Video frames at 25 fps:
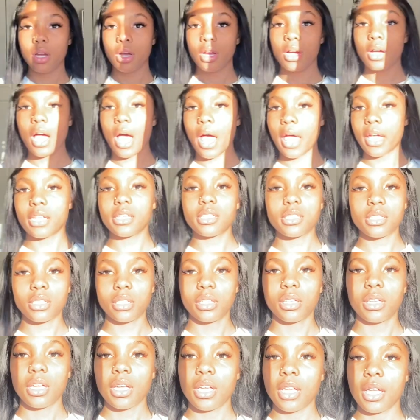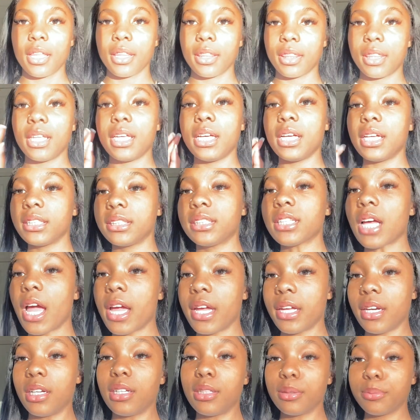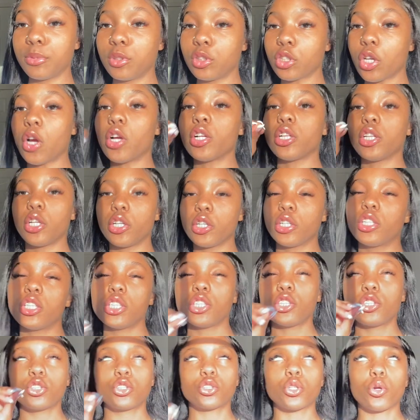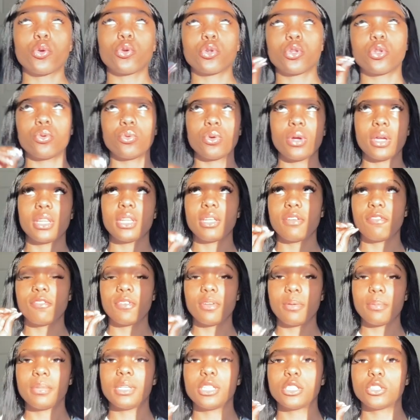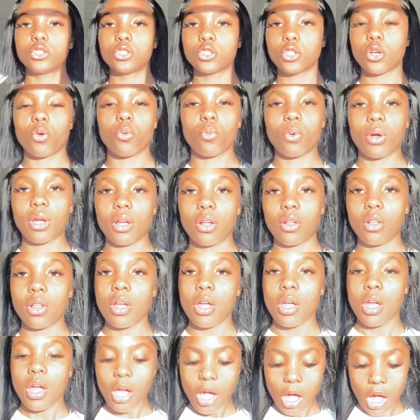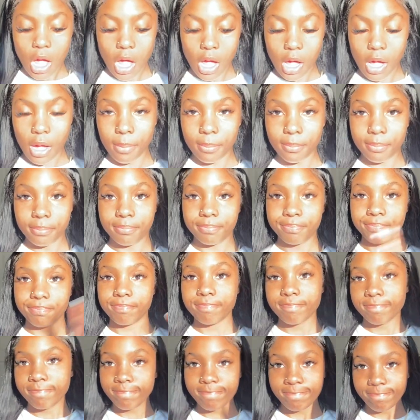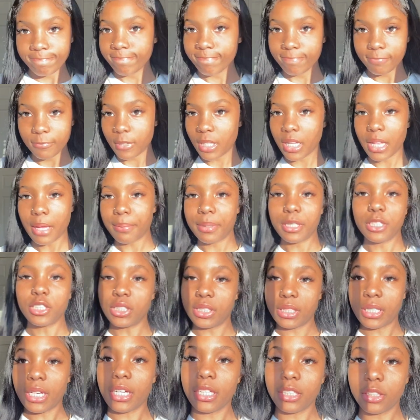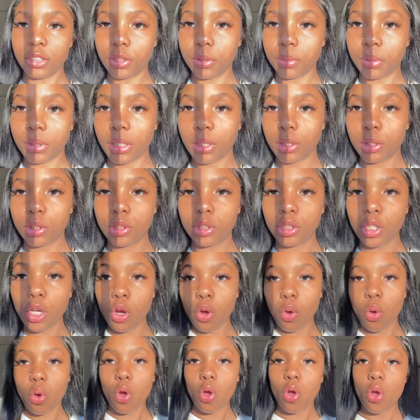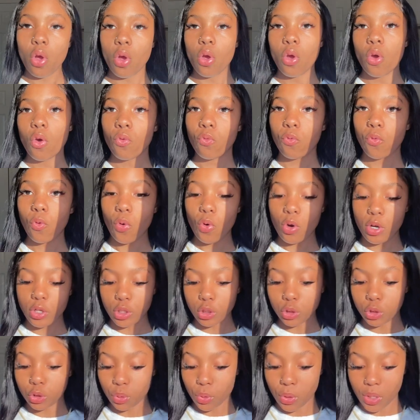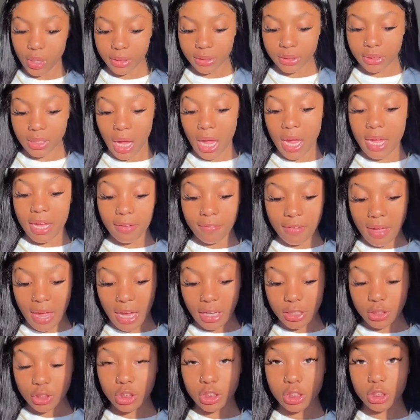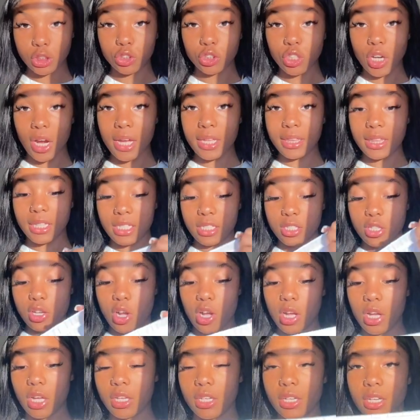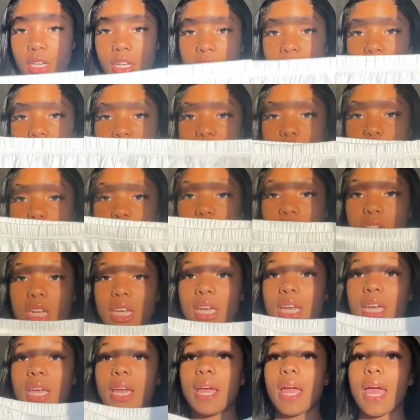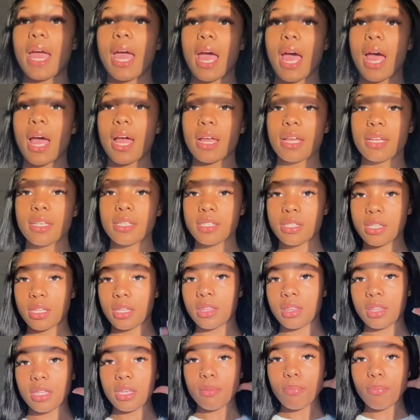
guys these items are literally so cute and they fit me so well um let me just get into it so for the shorts i have actually tried these on she has the